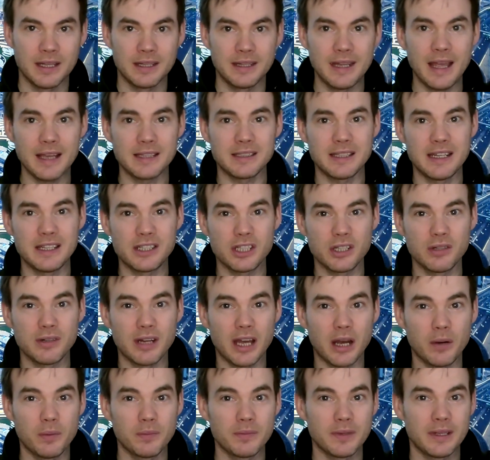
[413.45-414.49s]
Next thing you need to do
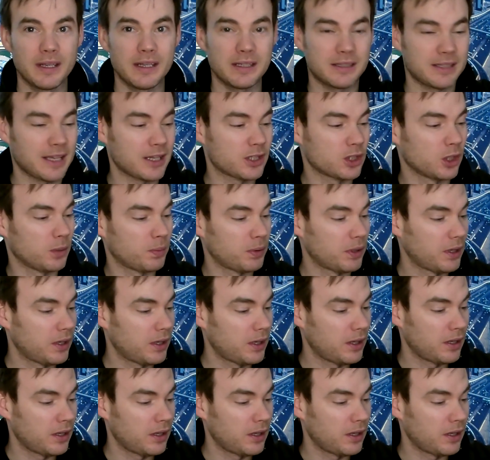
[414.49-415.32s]
now is set up